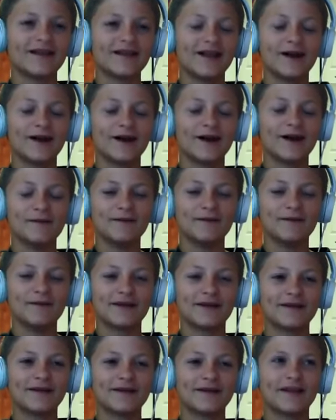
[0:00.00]

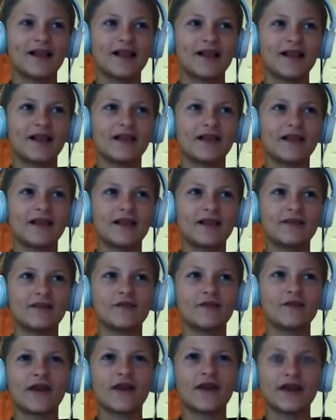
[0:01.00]
But
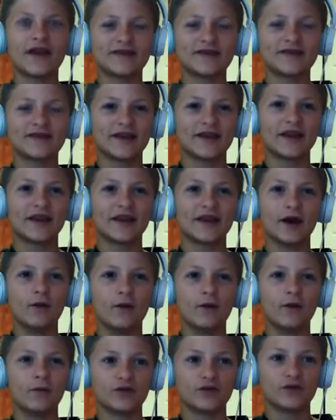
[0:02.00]
even like
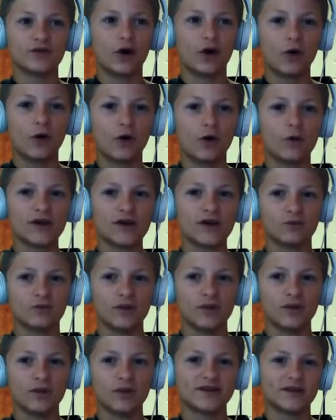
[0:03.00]
Sega was always
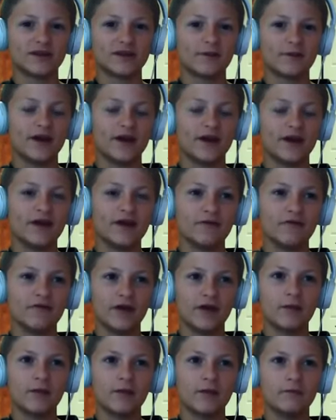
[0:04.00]
one step ahead of
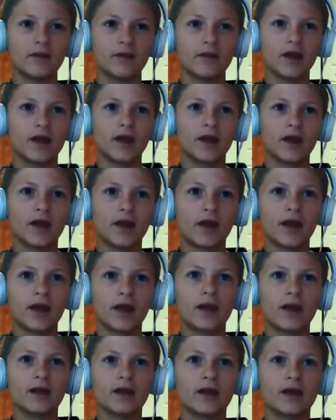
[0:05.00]
them.
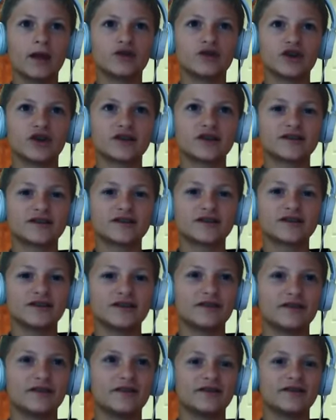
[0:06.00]
Just
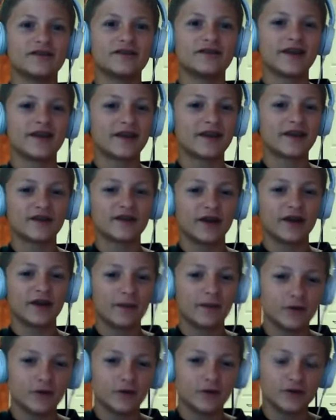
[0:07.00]
Sega could not
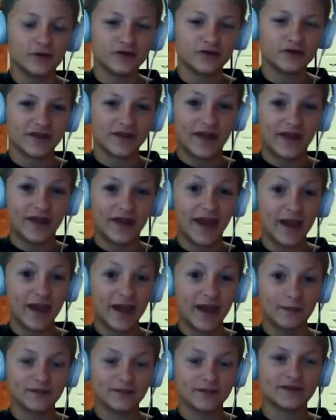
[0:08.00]
produce the
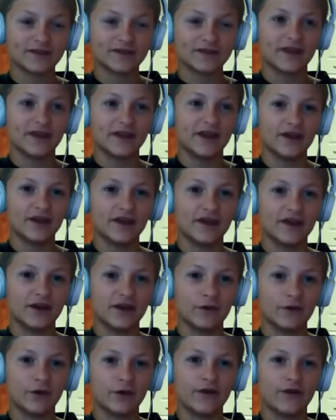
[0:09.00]
games that Nintendo
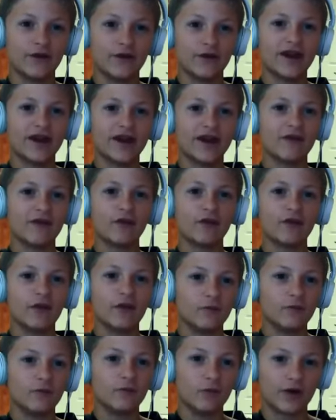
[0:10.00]
could. They didn't have the
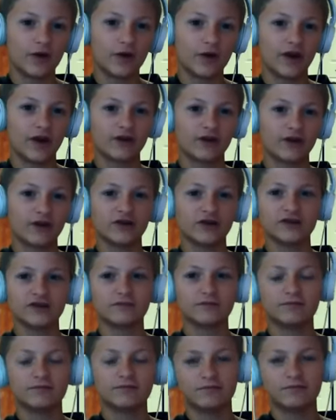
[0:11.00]
lovable characters,
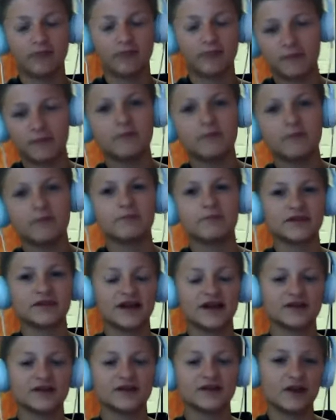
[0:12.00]
maybe
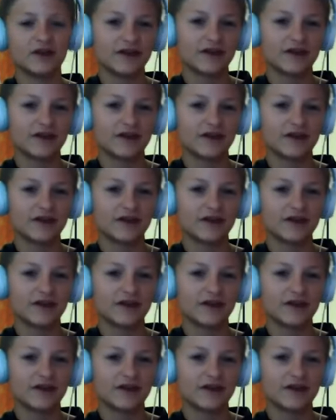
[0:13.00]
besides Sonic the